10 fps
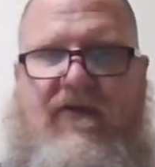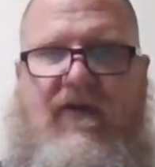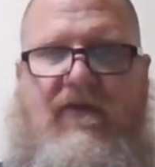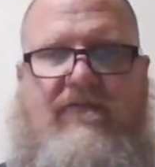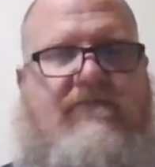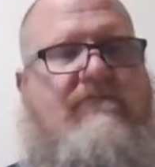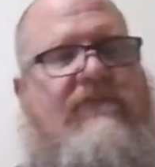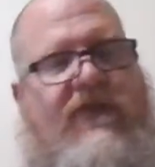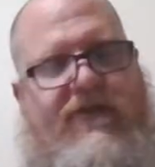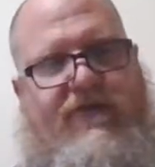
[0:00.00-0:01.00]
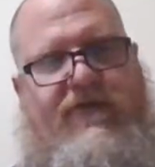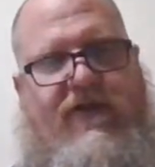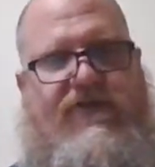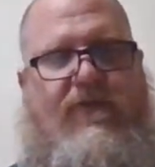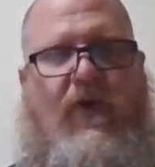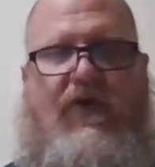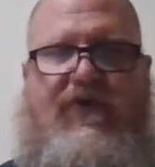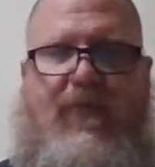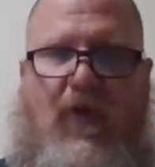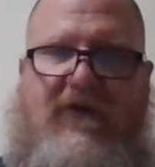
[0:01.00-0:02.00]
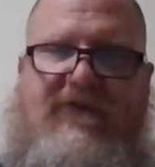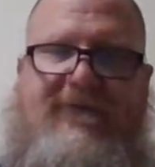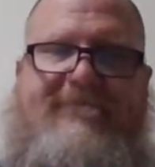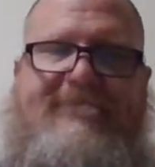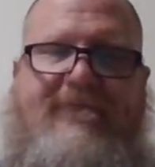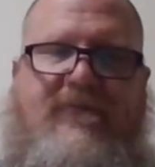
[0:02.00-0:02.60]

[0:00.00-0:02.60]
to go, and you can get your bonus points.